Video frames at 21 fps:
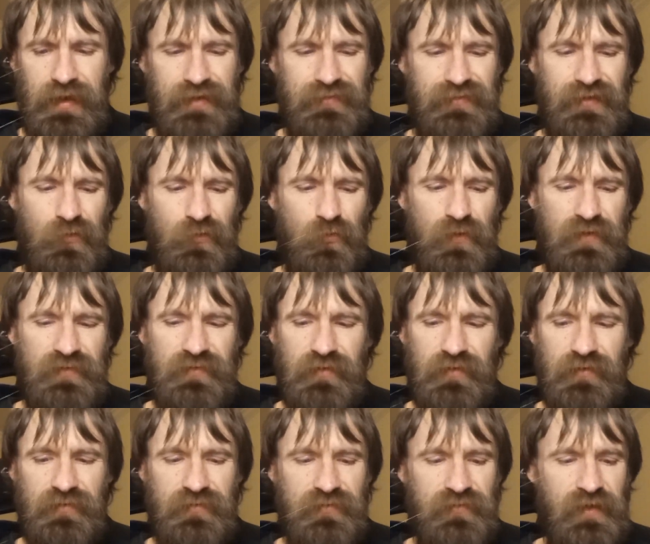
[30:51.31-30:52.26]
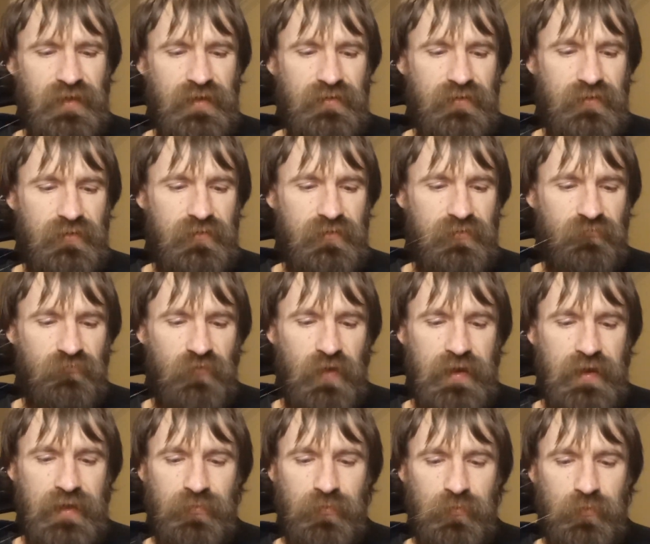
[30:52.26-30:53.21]
And there was a sentence
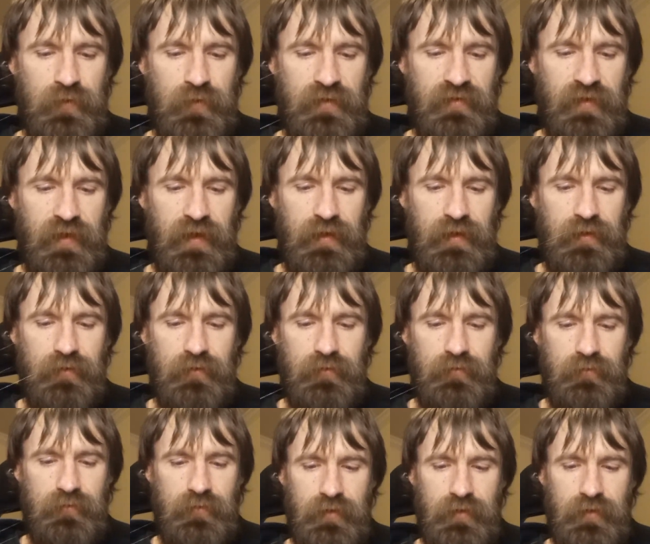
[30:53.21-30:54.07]
running through his head.